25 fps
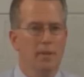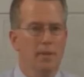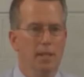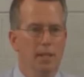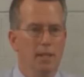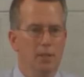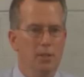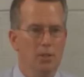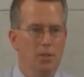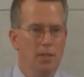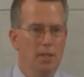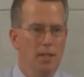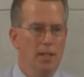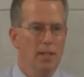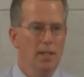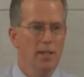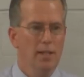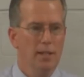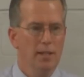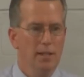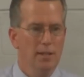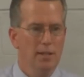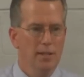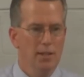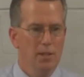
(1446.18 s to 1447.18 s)
is that
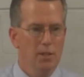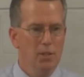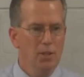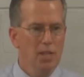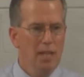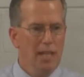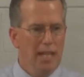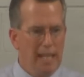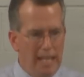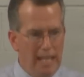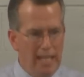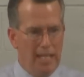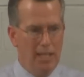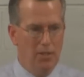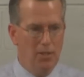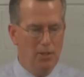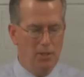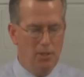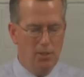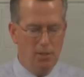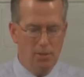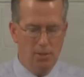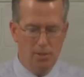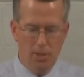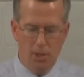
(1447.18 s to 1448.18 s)
this
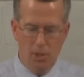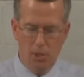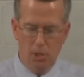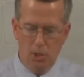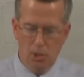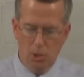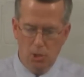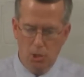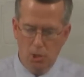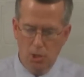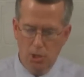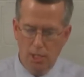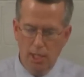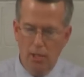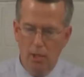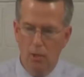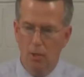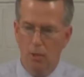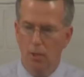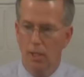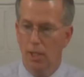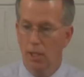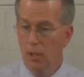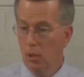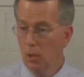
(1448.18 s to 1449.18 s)
heat, this
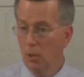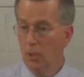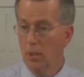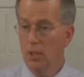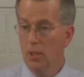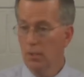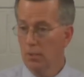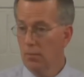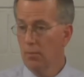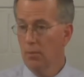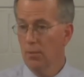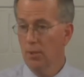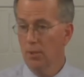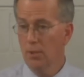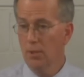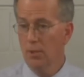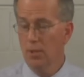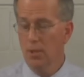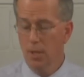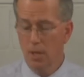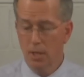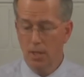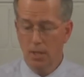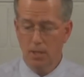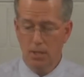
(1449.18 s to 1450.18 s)
zeal, can look different
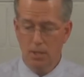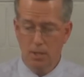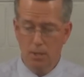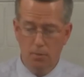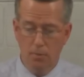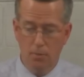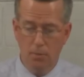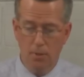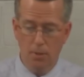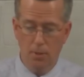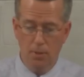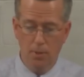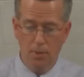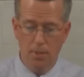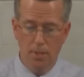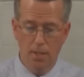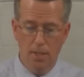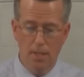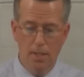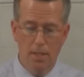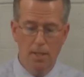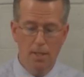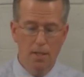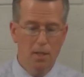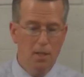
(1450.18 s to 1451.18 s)
on different
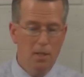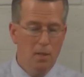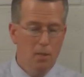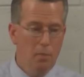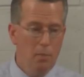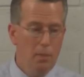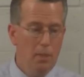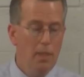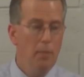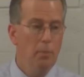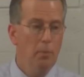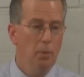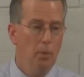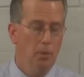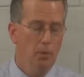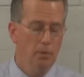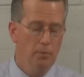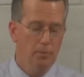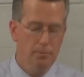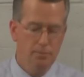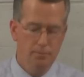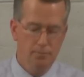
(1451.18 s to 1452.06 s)
people.